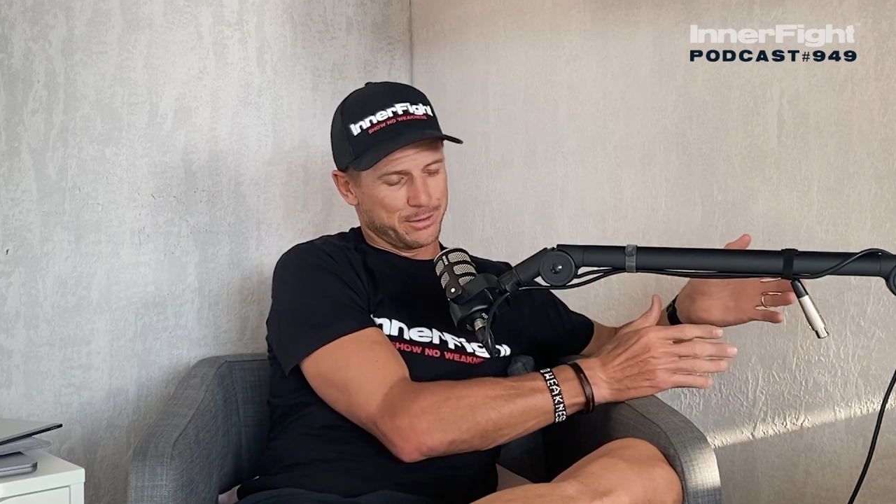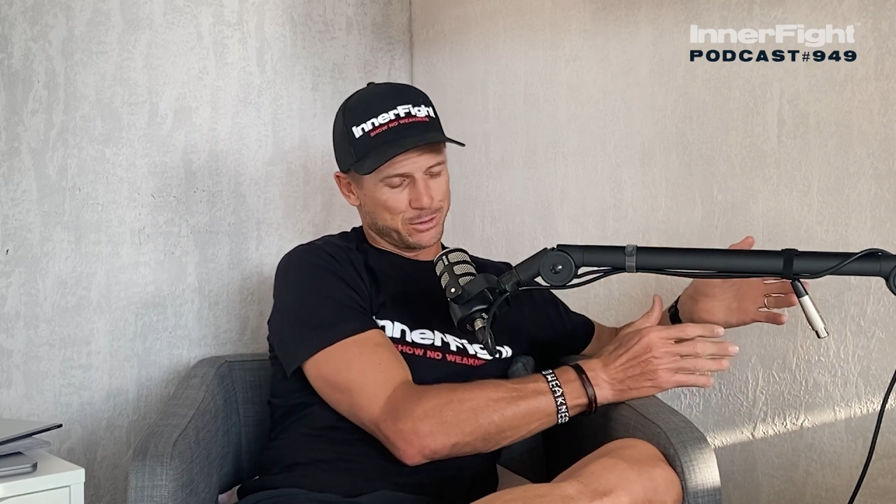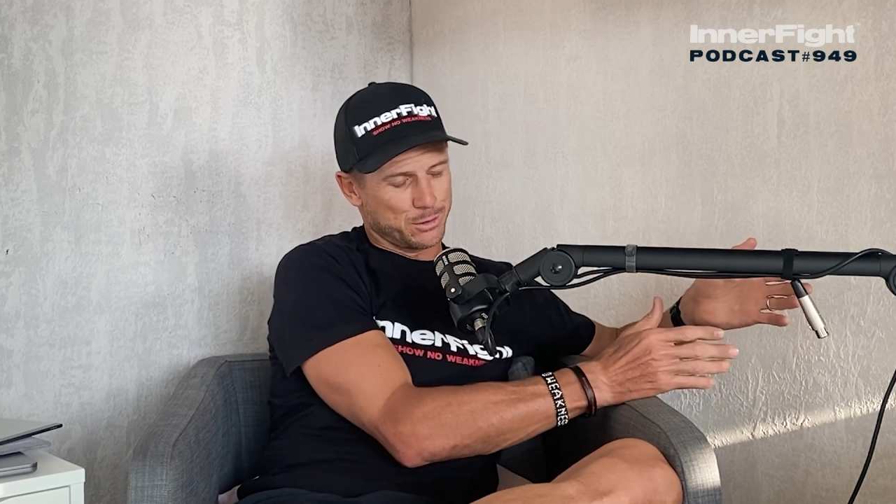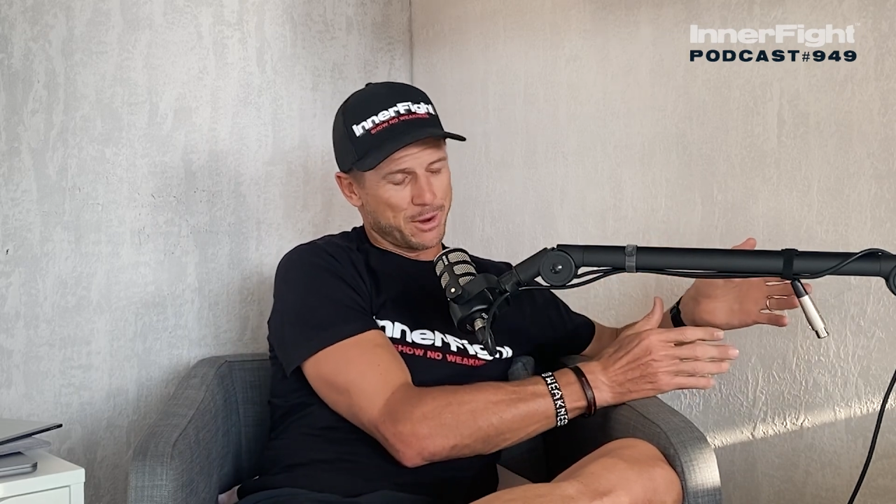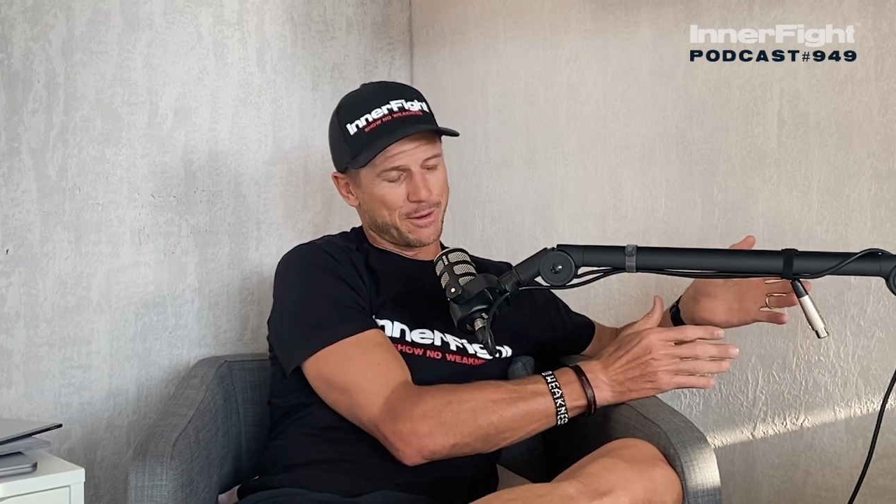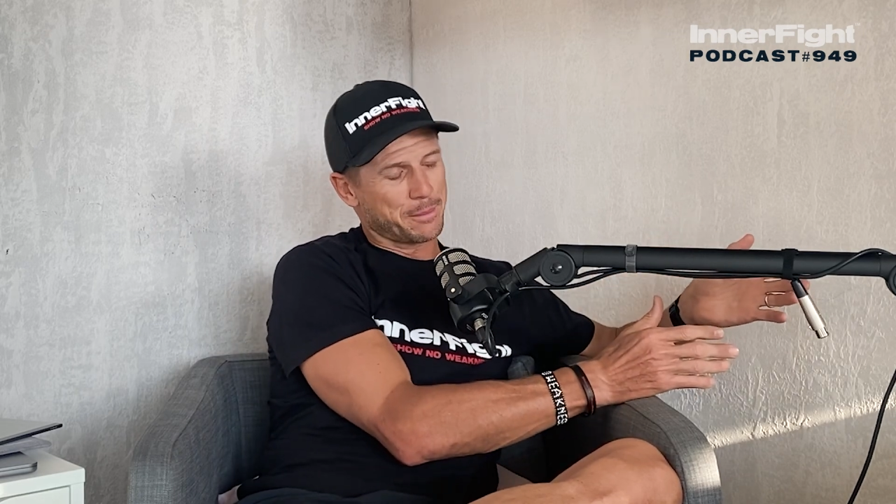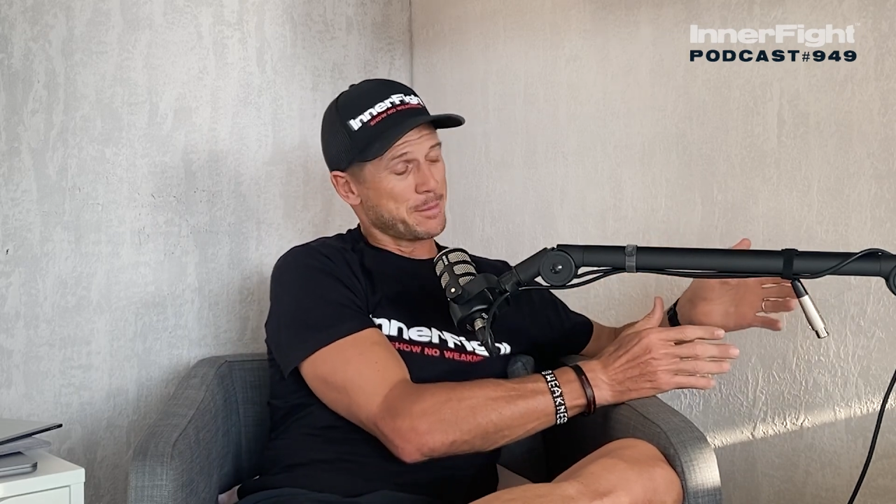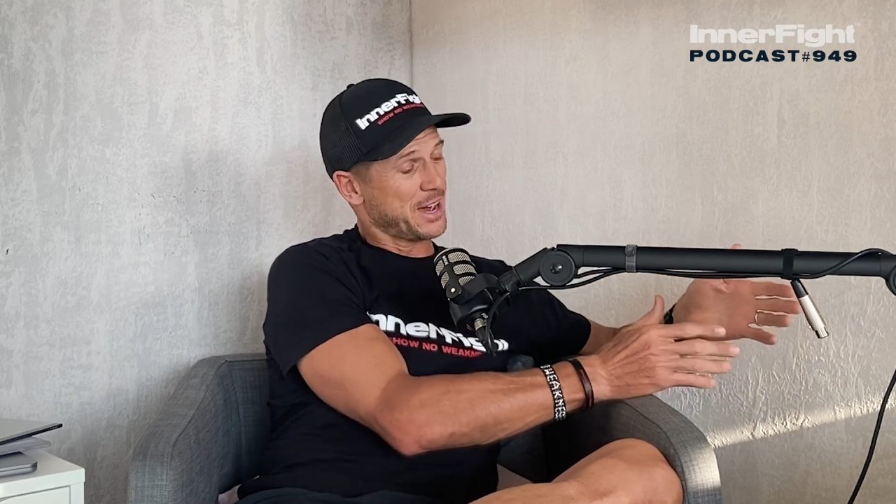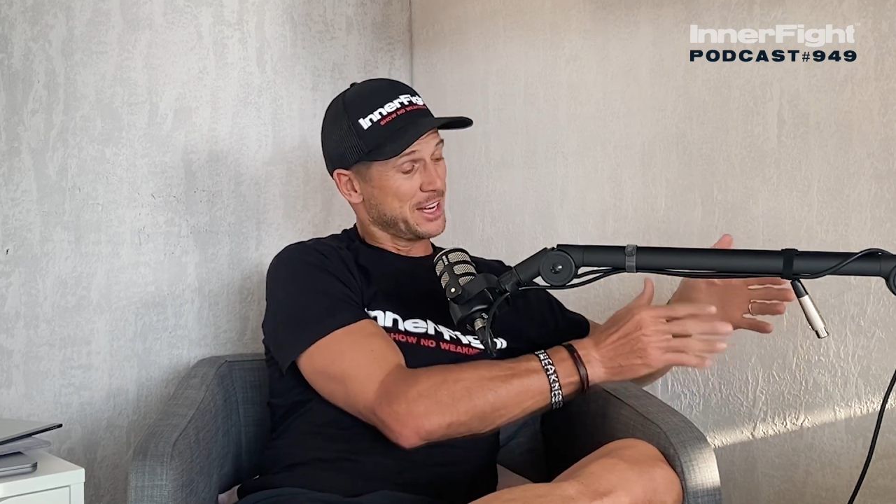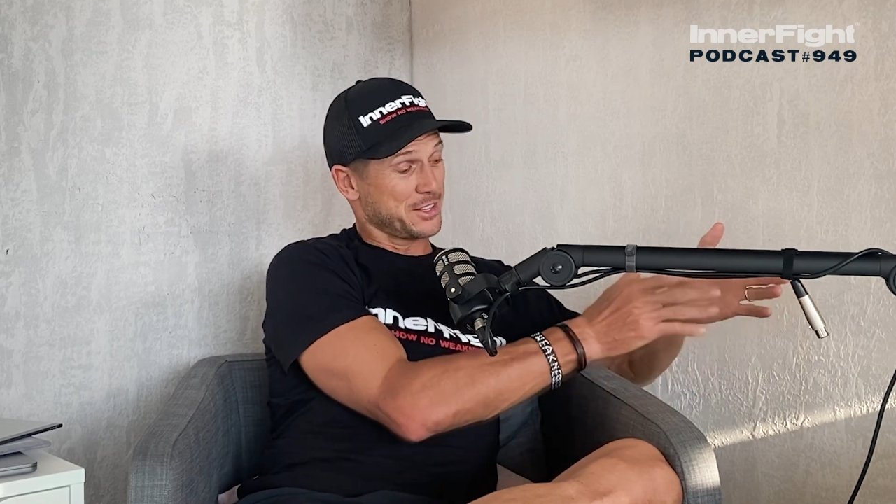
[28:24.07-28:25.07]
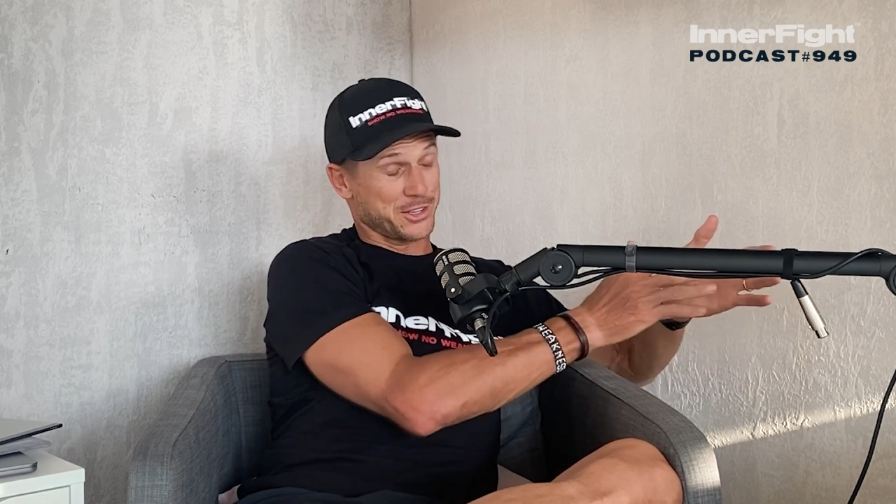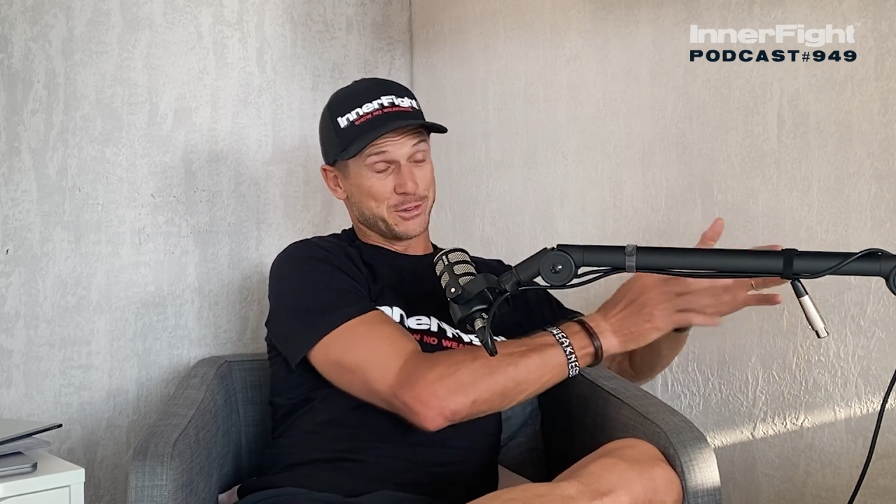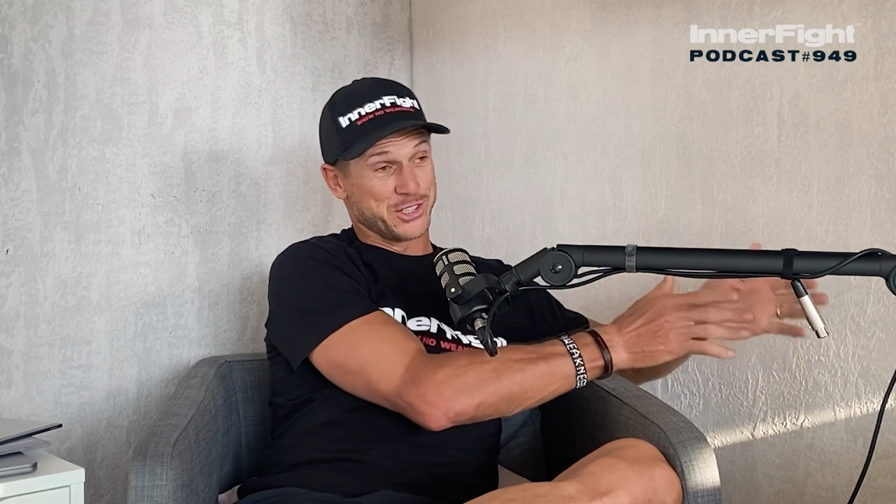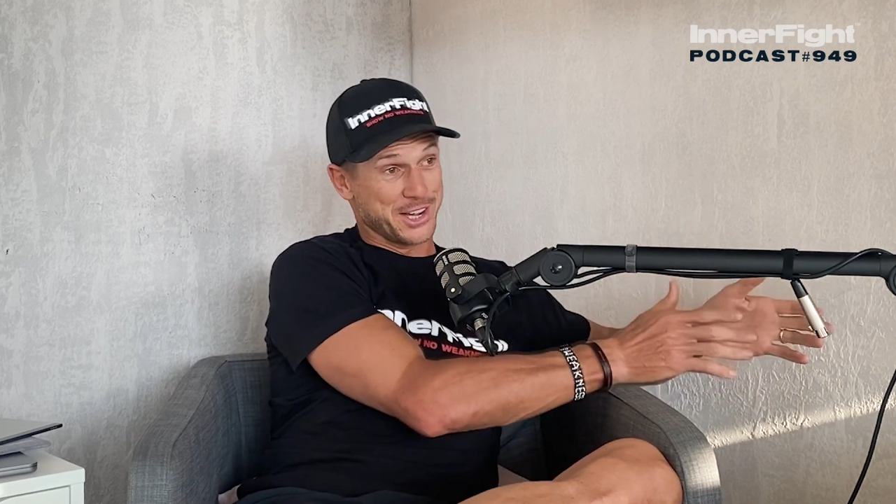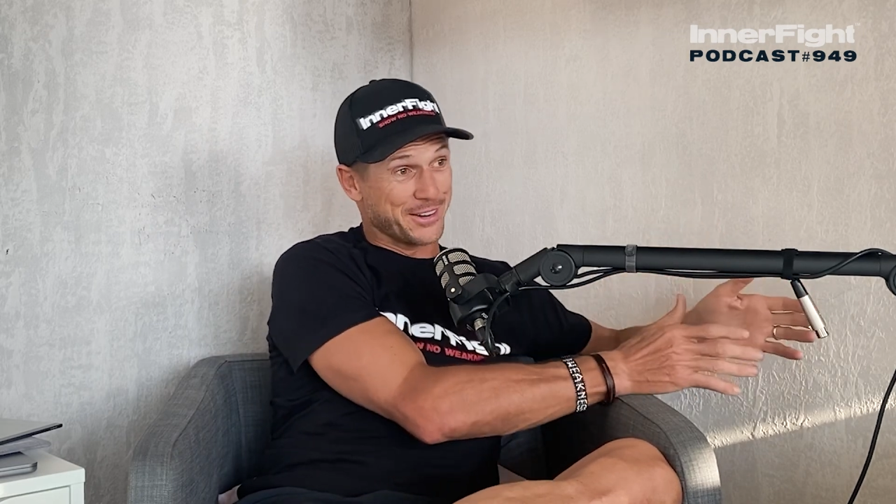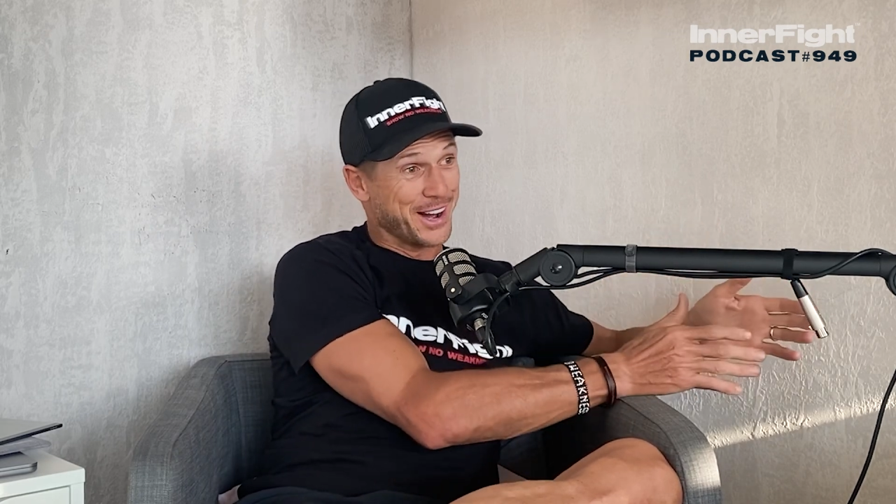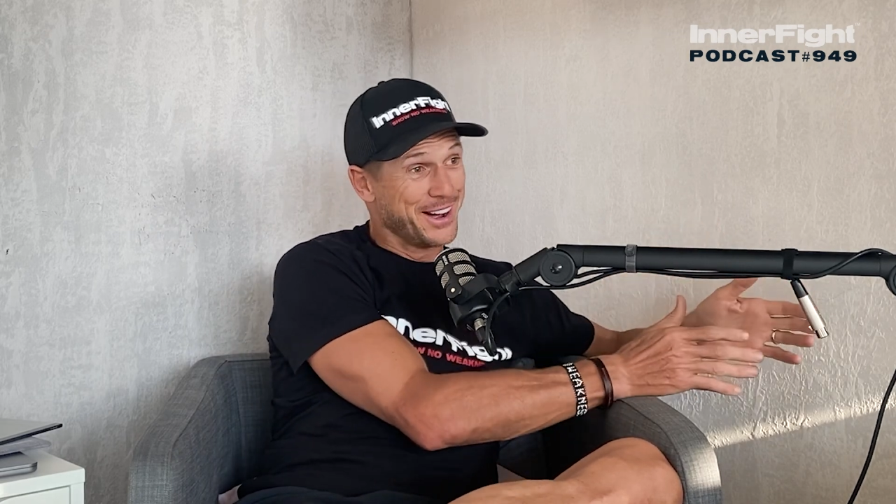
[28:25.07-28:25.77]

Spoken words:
it was all my rugby mates, so 0.